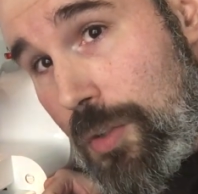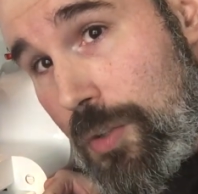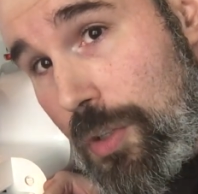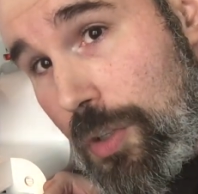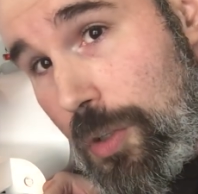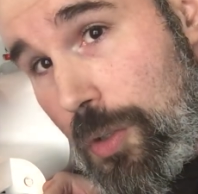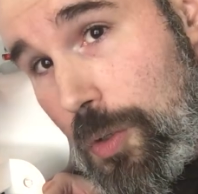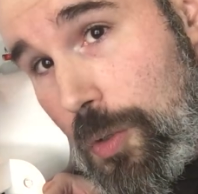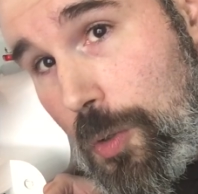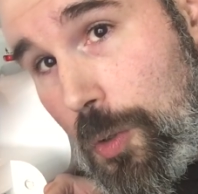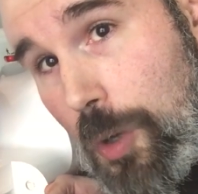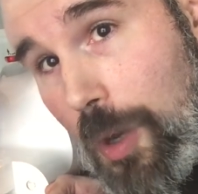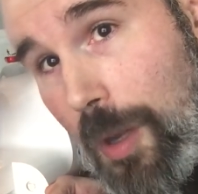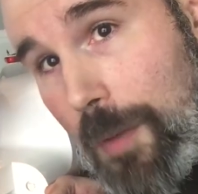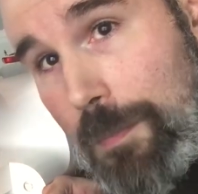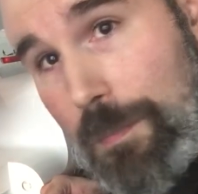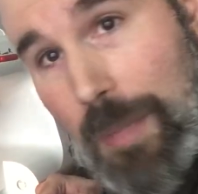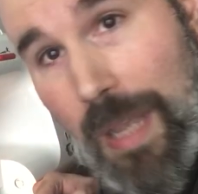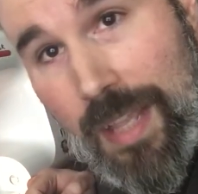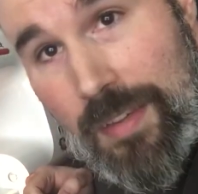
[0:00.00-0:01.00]
to
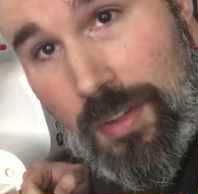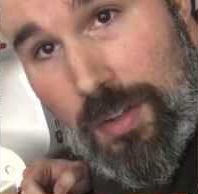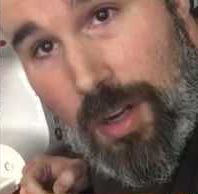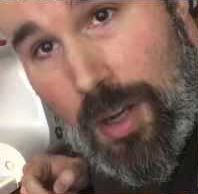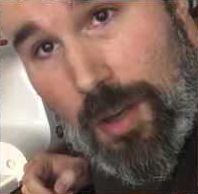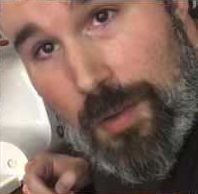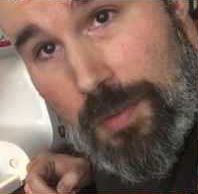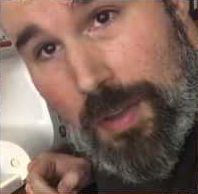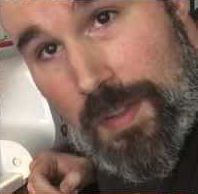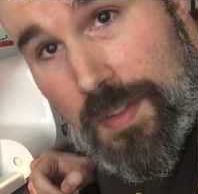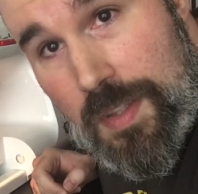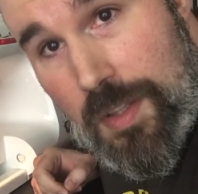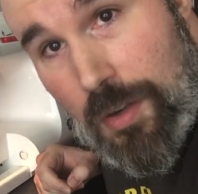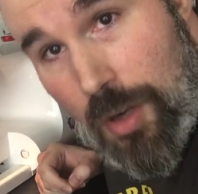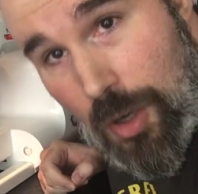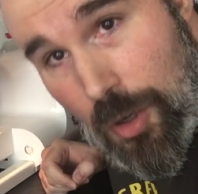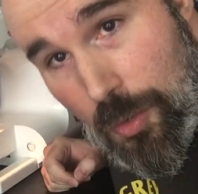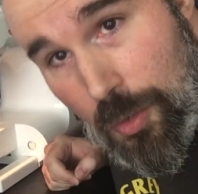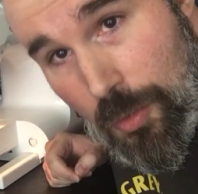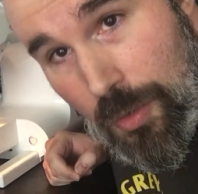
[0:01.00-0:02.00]
pass it off as
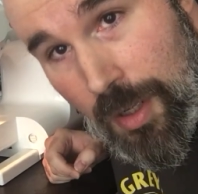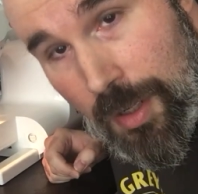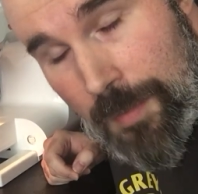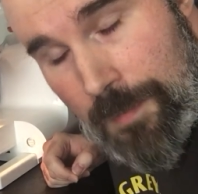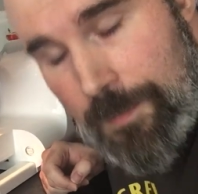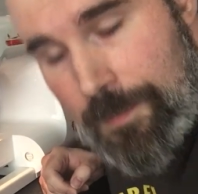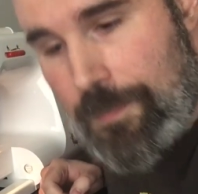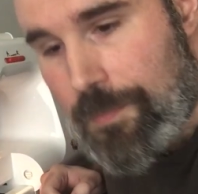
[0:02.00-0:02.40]
their own.